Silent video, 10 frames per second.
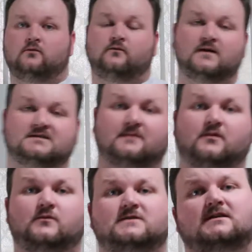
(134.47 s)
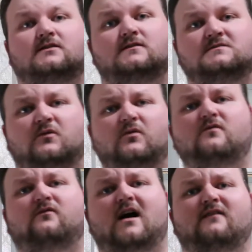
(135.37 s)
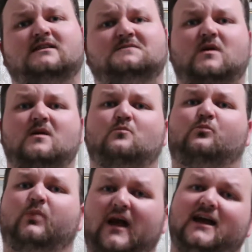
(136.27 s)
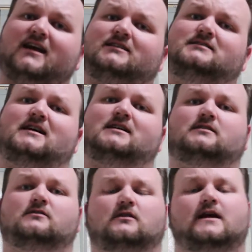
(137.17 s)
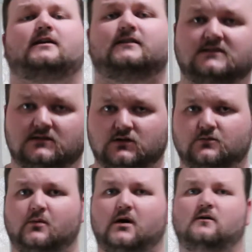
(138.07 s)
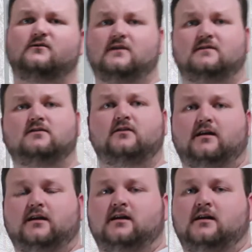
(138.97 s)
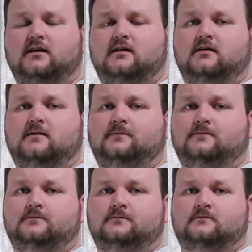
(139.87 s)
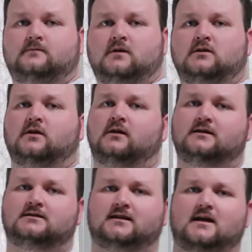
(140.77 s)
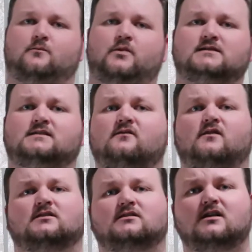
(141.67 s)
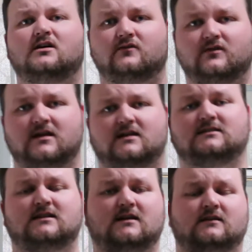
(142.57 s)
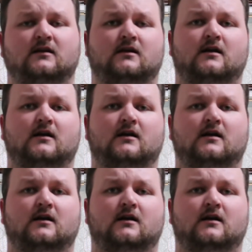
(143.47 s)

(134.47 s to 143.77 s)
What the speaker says: First up in music news, Maroon 5 has been panned at the latest Super Bowl 53. Not only did they piss off a lot of the internet,